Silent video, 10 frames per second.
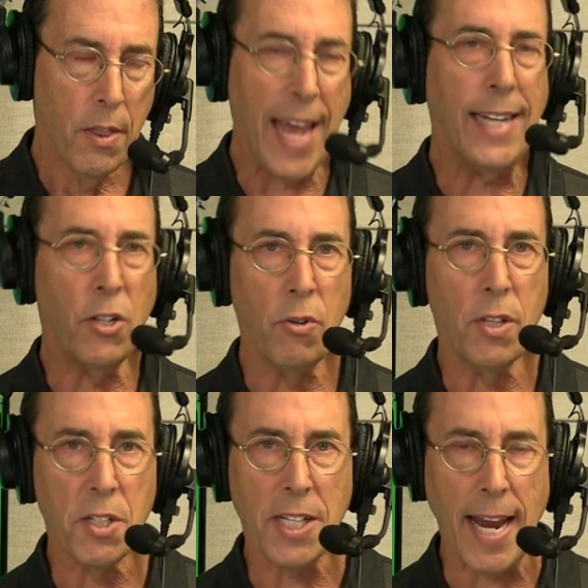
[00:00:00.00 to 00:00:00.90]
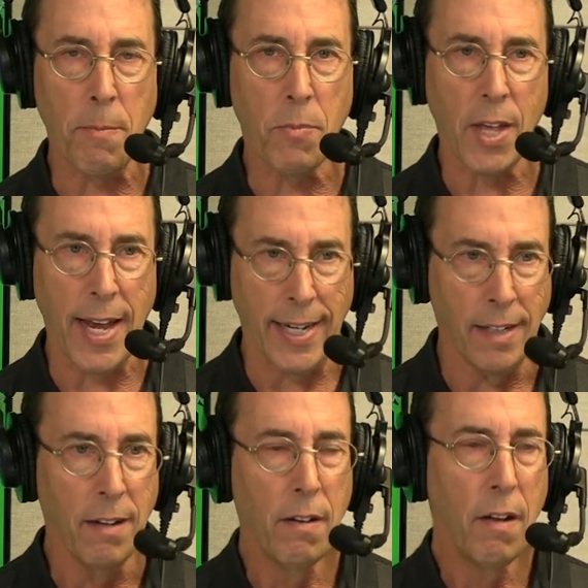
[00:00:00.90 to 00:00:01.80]
they do the same
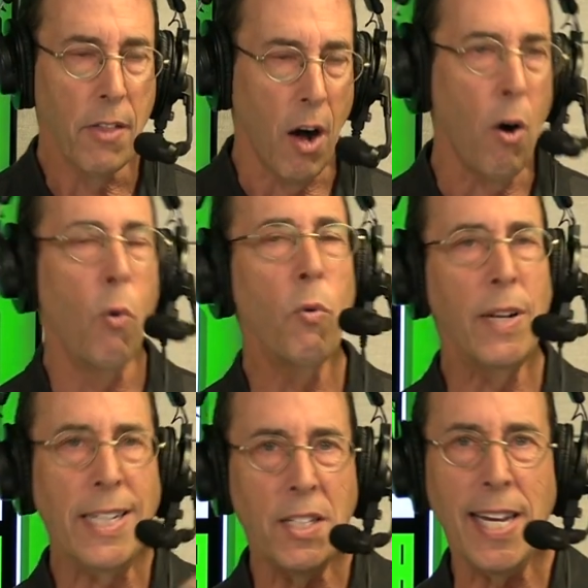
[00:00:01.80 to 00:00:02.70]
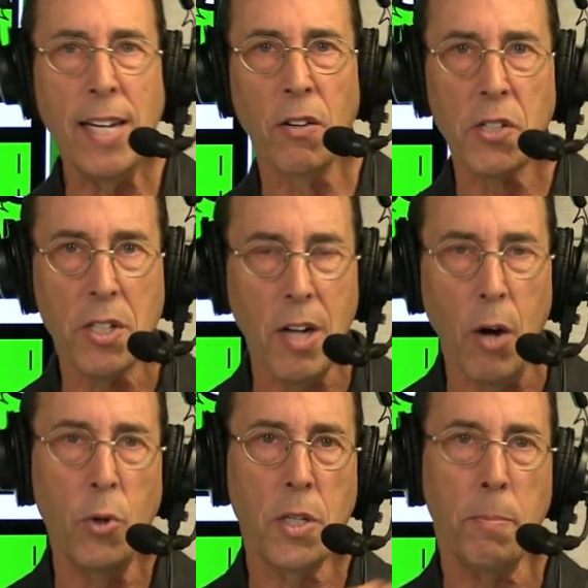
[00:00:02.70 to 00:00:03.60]
thing. The only deals
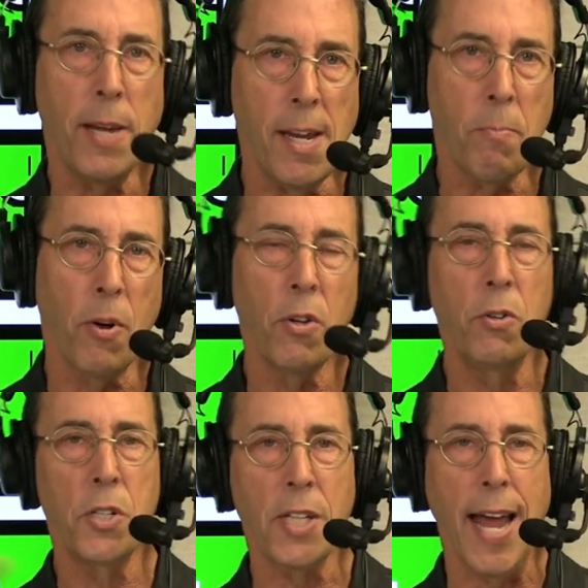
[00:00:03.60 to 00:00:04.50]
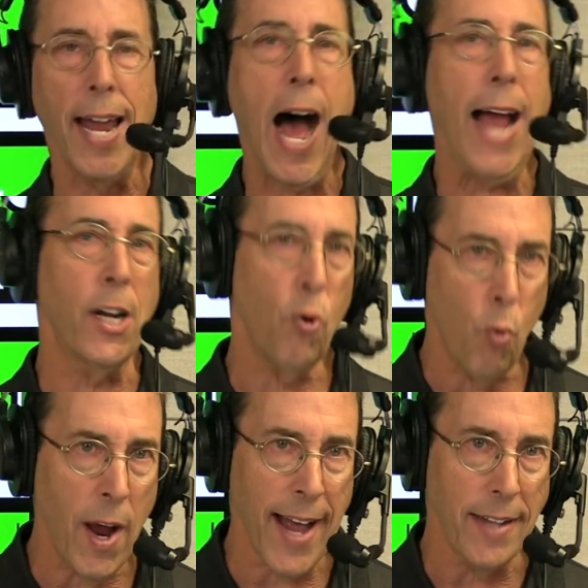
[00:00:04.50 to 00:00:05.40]
go to people who say, I
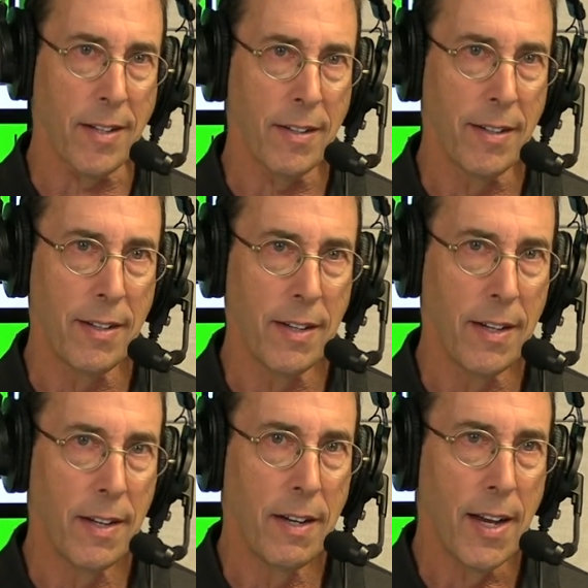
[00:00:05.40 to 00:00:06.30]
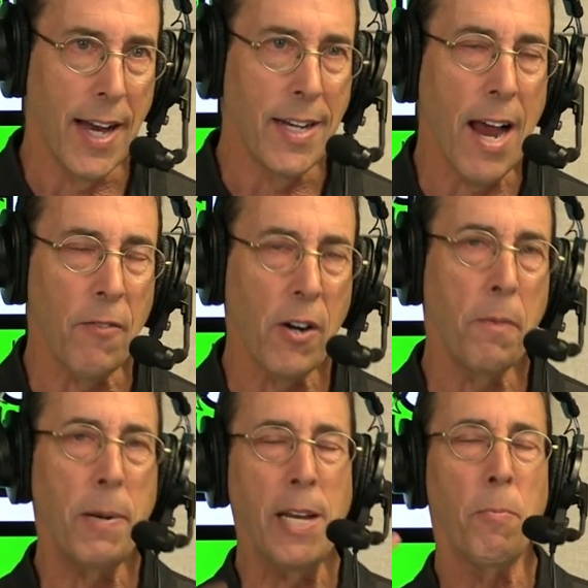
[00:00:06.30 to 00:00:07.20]
quit, and never
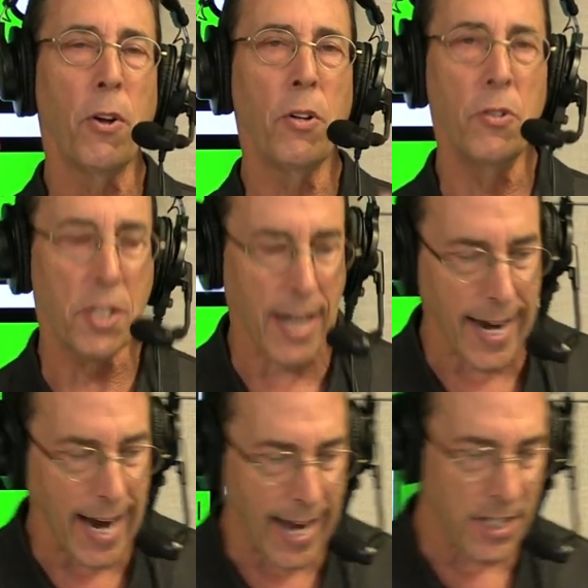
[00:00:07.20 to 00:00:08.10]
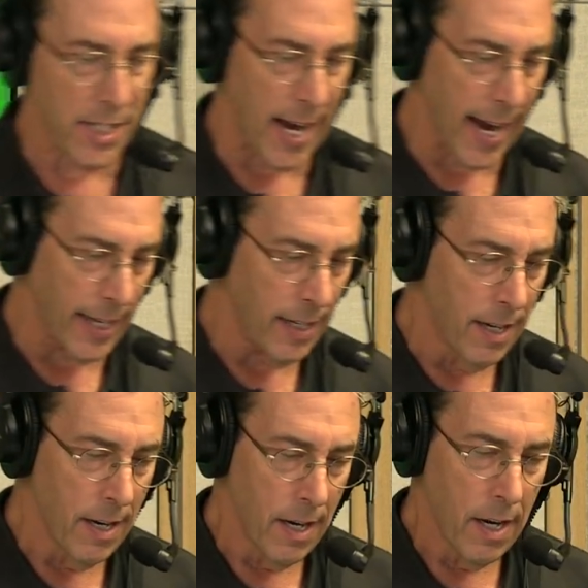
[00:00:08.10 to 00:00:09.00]
to people who say, I stay.
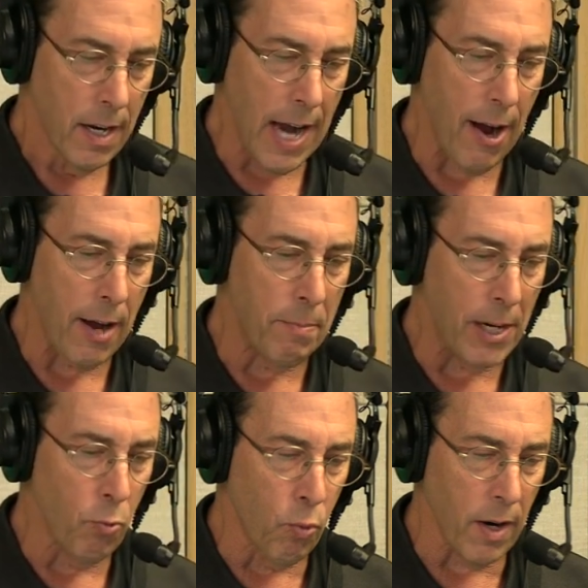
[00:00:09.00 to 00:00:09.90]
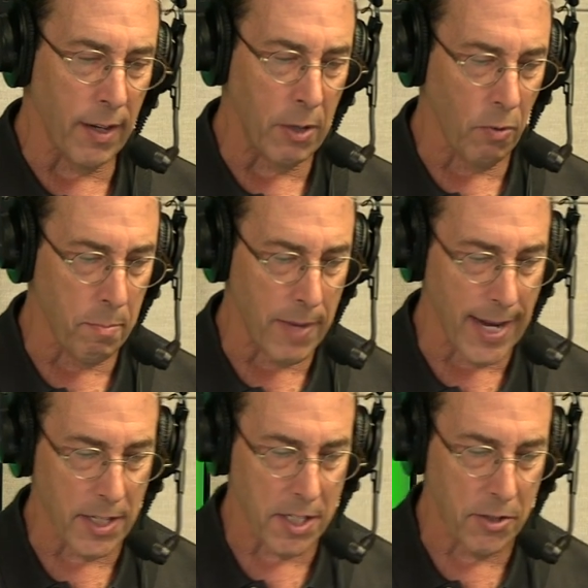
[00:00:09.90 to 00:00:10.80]
Now, I'd be really
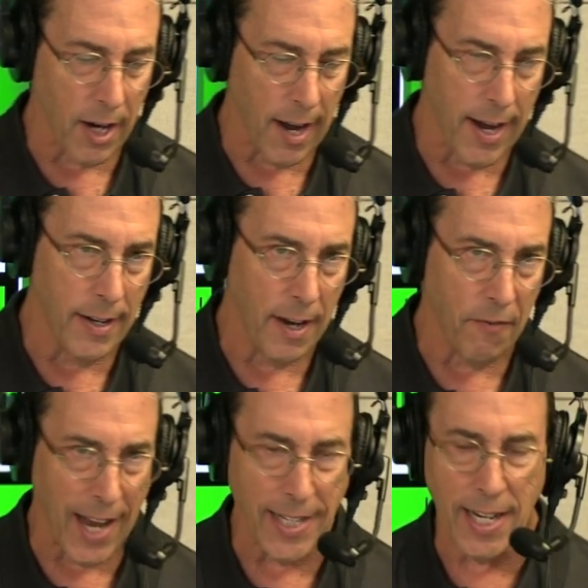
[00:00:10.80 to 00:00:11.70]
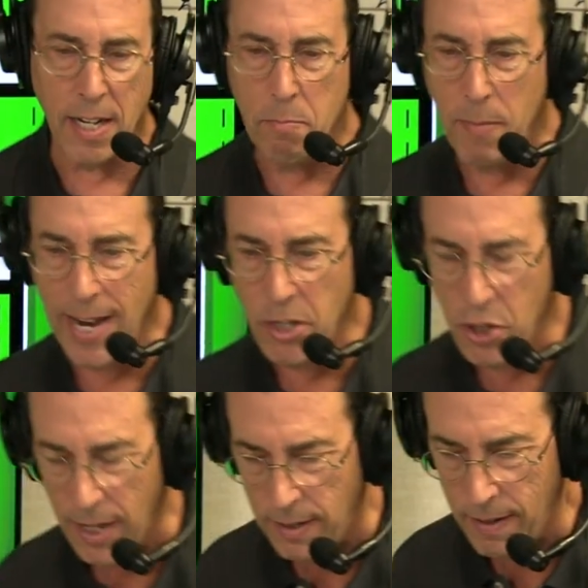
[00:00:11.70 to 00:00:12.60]
remiss, John, if I didn't
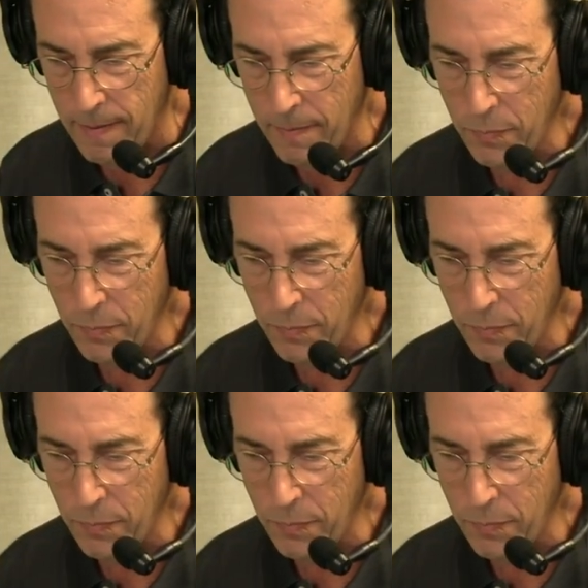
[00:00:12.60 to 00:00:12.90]
mention,